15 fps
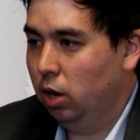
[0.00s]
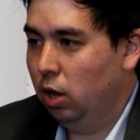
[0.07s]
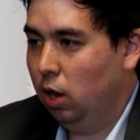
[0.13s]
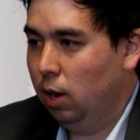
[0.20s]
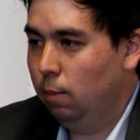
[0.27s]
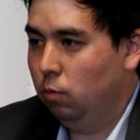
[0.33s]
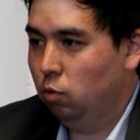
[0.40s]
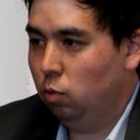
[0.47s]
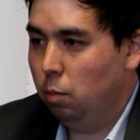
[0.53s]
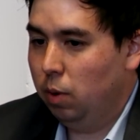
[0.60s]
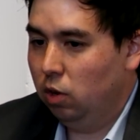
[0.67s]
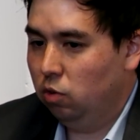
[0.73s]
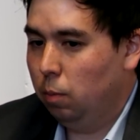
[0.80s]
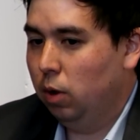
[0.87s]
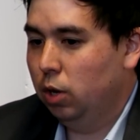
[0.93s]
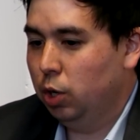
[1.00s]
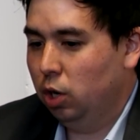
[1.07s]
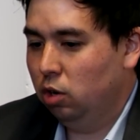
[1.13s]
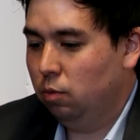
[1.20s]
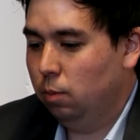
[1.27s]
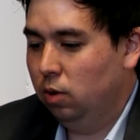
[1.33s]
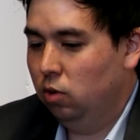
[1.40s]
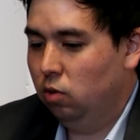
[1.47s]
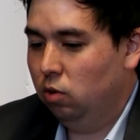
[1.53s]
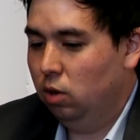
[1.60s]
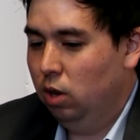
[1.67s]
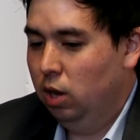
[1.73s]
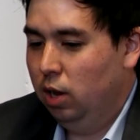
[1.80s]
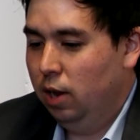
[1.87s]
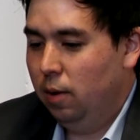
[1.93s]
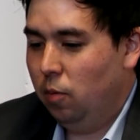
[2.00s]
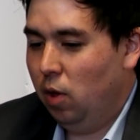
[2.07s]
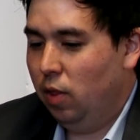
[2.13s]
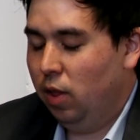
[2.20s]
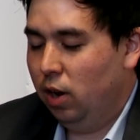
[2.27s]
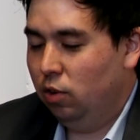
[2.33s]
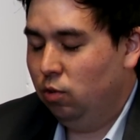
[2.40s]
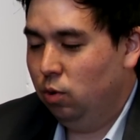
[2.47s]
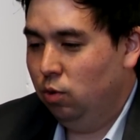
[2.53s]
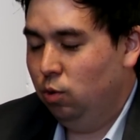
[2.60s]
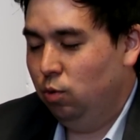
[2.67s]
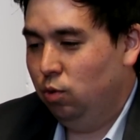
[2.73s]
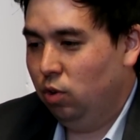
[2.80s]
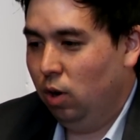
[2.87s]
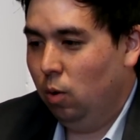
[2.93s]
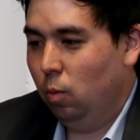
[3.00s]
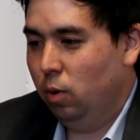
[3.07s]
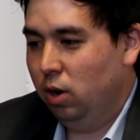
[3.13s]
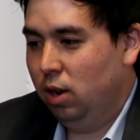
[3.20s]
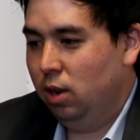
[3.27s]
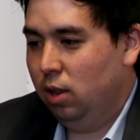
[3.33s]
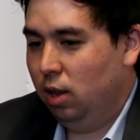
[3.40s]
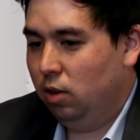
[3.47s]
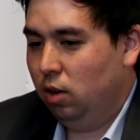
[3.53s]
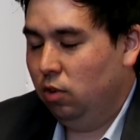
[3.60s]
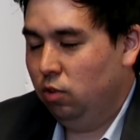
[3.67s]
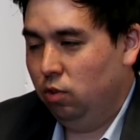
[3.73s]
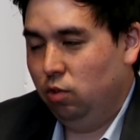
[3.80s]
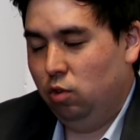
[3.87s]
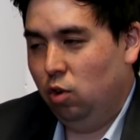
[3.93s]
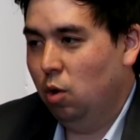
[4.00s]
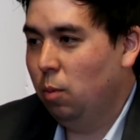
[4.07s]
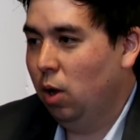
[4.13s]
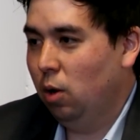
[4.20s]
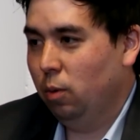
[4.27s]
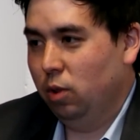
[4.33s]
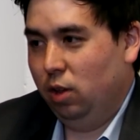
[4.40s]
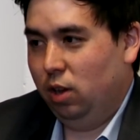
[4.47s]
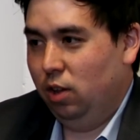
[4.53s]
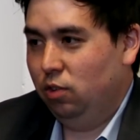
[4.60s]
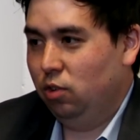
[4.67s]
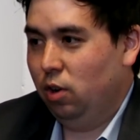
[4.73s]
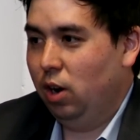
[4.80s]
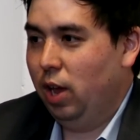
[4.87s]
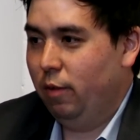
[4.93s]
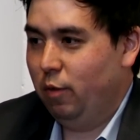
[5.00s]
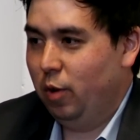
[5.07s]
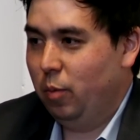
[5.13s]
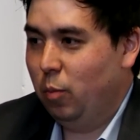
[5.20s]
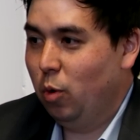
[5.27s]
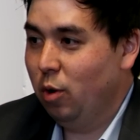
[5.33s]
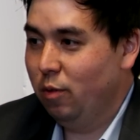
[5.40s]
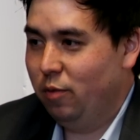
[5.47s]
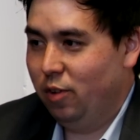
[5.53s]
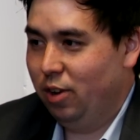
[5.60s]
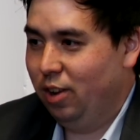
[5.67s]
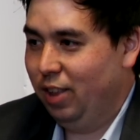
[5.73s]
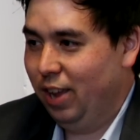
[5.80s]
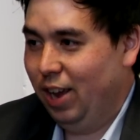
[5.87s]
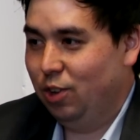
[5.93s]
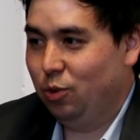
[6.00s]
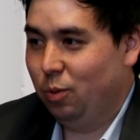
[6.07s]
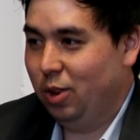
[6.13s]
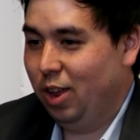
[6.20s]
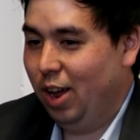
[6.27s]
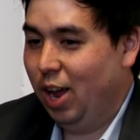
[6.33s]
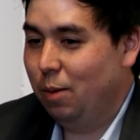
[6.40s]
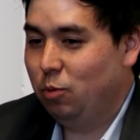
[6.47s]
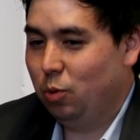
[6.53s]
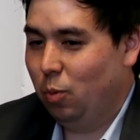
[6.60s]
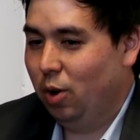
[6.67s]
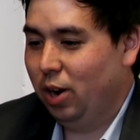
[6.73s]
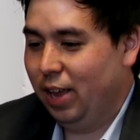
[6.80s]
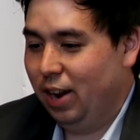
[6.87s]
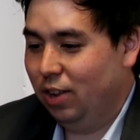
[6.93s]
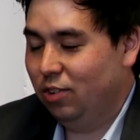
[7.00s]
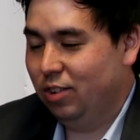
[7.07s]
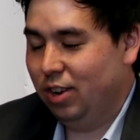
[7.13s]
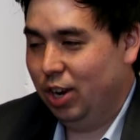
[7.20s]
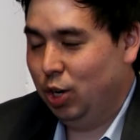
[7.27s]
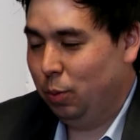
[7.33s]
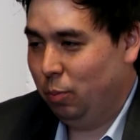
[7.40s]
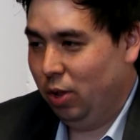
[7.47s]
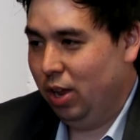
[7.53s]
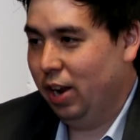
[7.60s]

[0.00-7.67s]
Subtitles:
games. We make small adjustments. And then as soon as you start winning, that tends to snowball, where the kids start having more fun. The guys are really hyped to want to get on stage and play